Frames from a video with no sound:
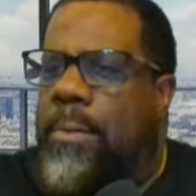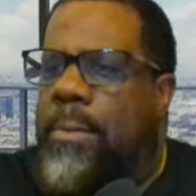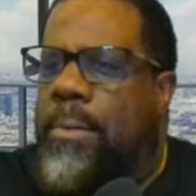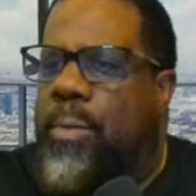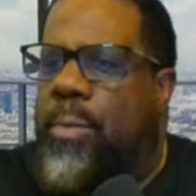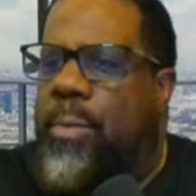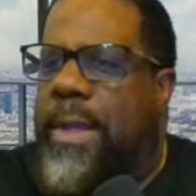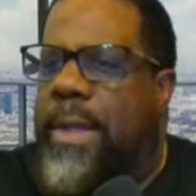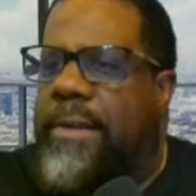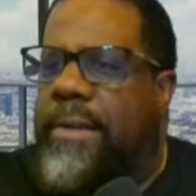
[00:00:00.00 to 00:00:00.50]

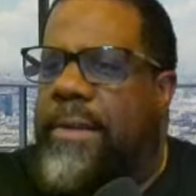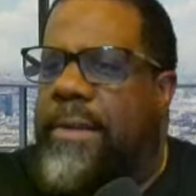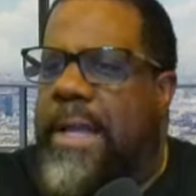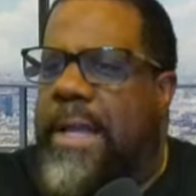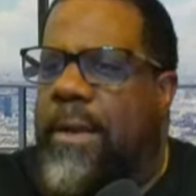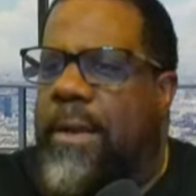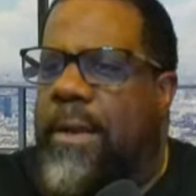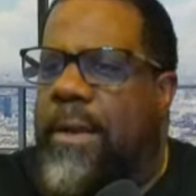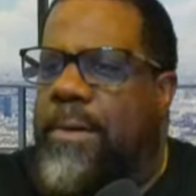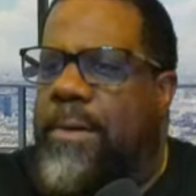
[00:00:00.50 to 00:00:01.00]
Last
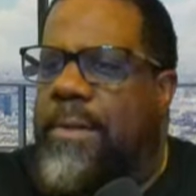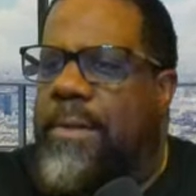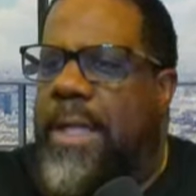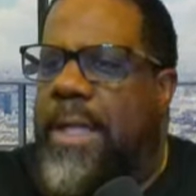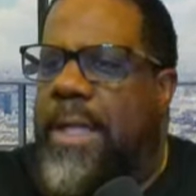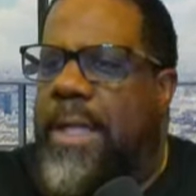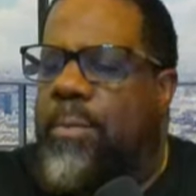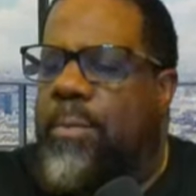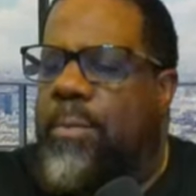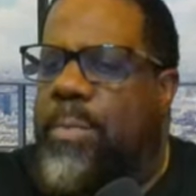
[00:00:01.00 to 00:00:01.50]
hour it's
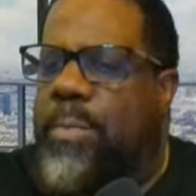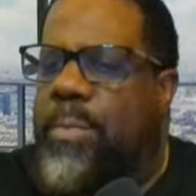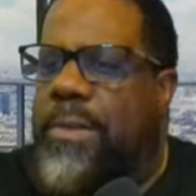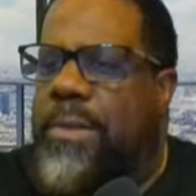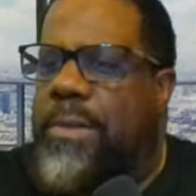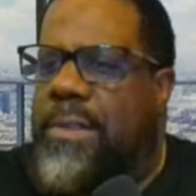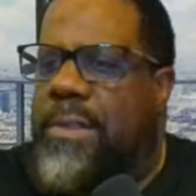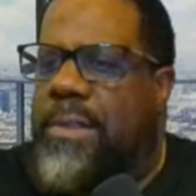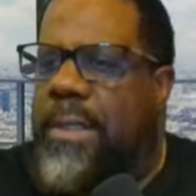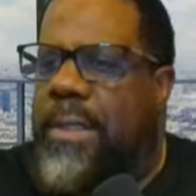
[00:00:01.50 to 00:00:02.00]
down one
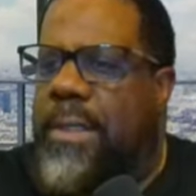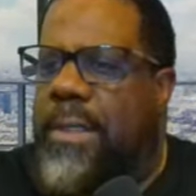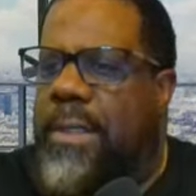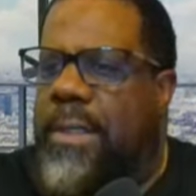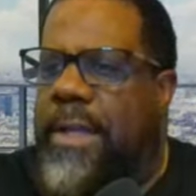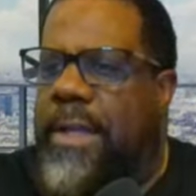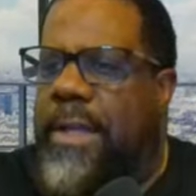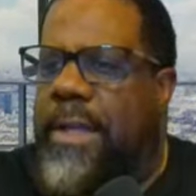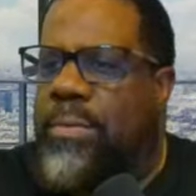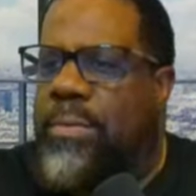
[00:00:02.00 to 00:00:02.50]
percent.
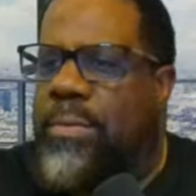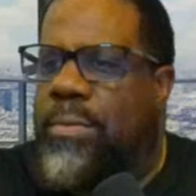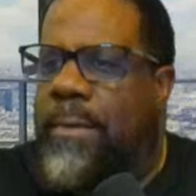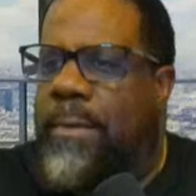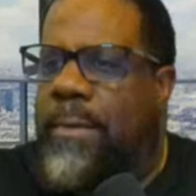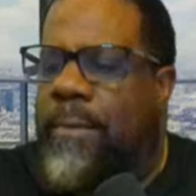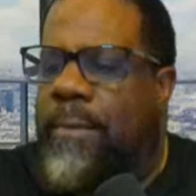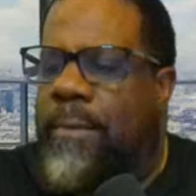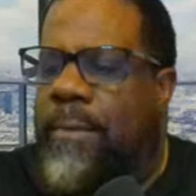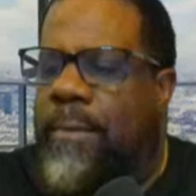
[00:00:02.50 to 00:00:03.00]
Last
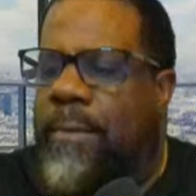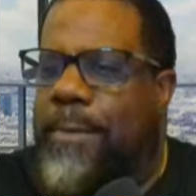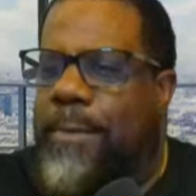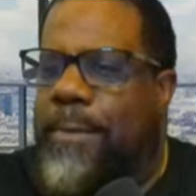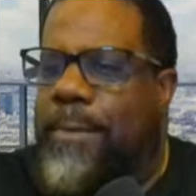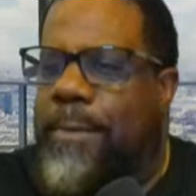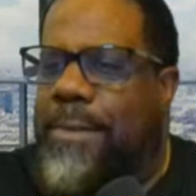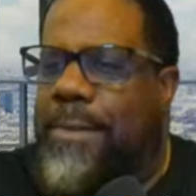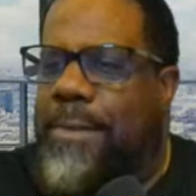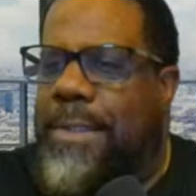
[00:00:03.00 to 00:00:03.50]
twenty-four
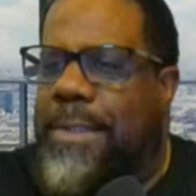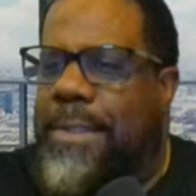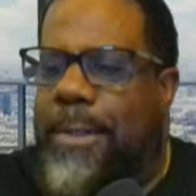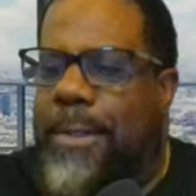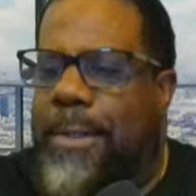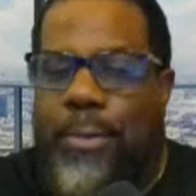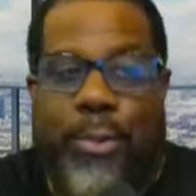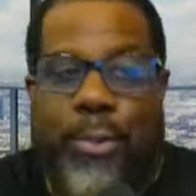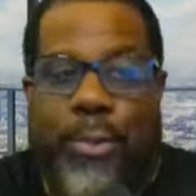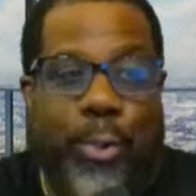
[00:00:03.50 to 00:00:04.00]
hours it's
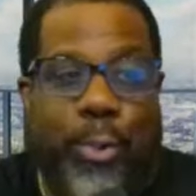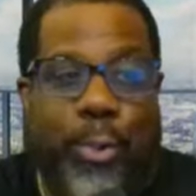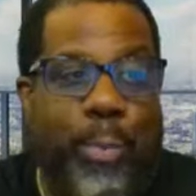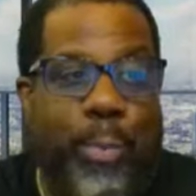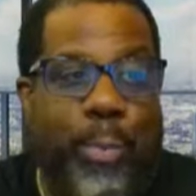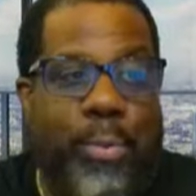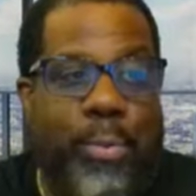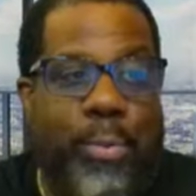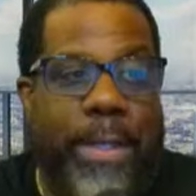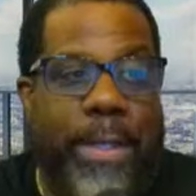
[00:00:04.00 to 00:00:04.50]
down two
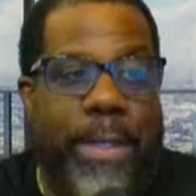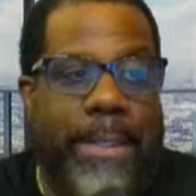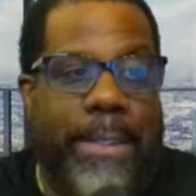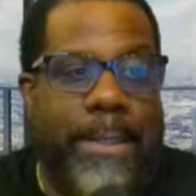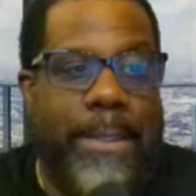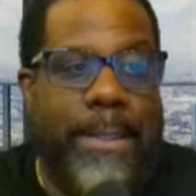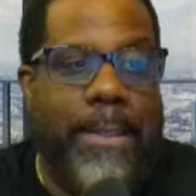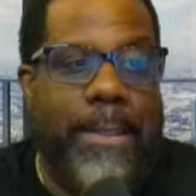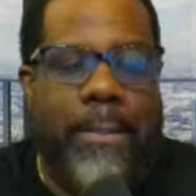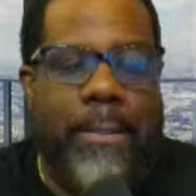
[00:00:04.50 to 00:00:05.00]

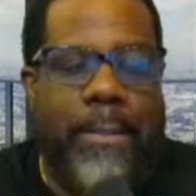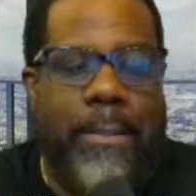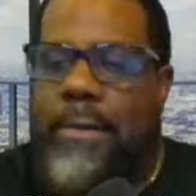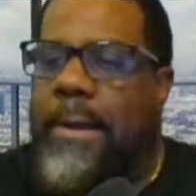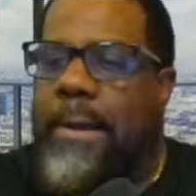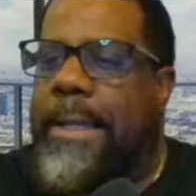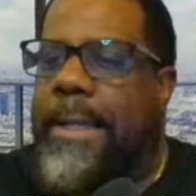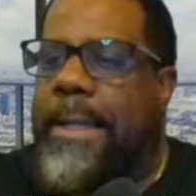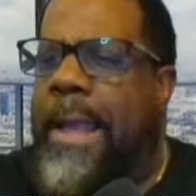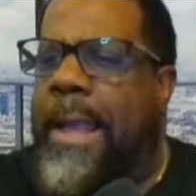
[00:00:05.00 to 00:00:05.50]
point,
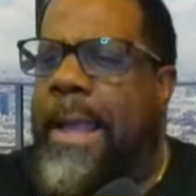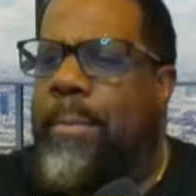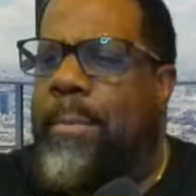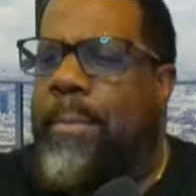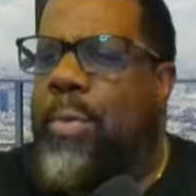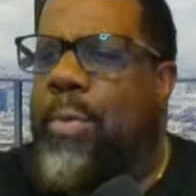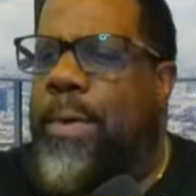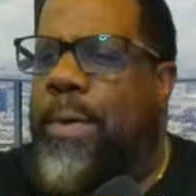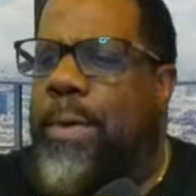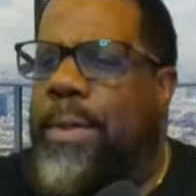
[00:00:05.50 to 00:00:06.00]
sorry, nine
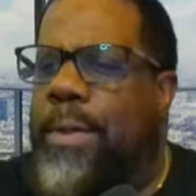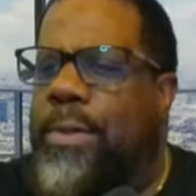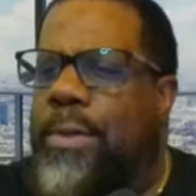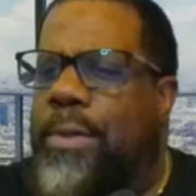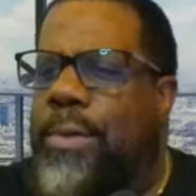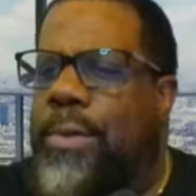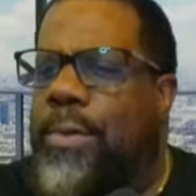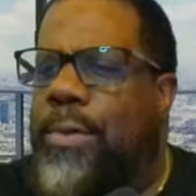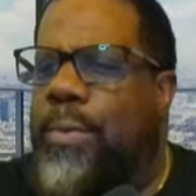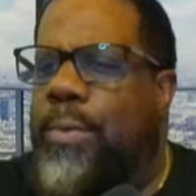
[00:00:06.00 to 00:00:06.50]
point
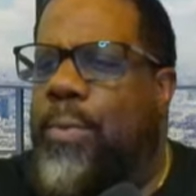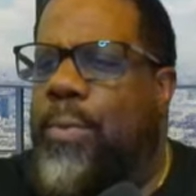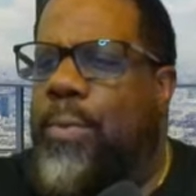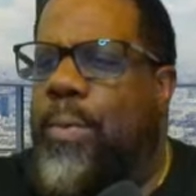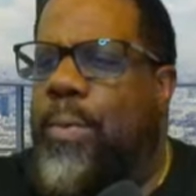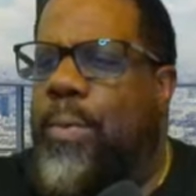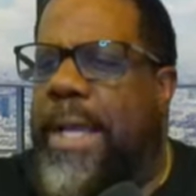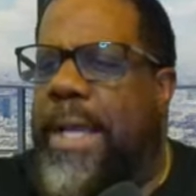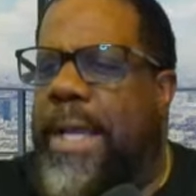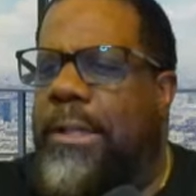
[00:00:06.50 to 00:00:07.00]

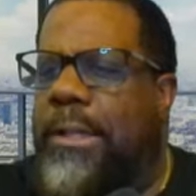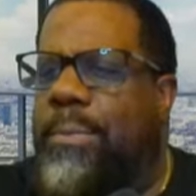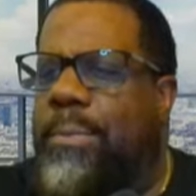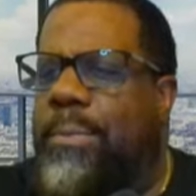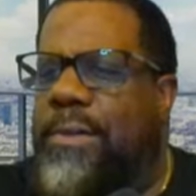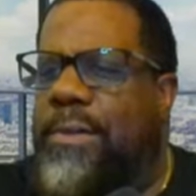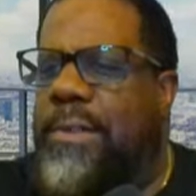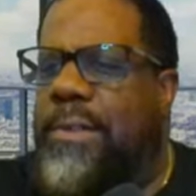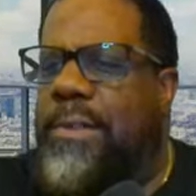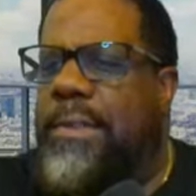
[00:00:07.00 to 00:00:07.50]
two eight
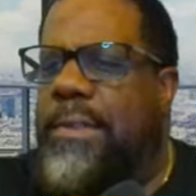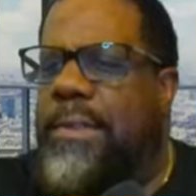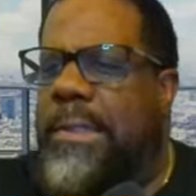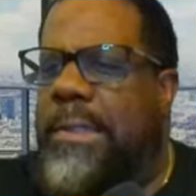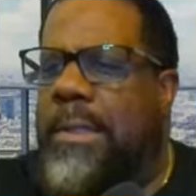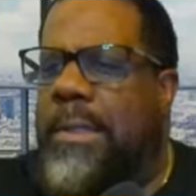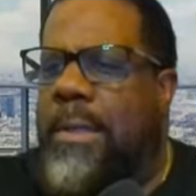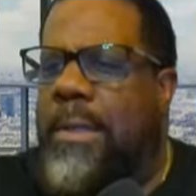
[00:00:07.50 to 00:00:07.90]
percent.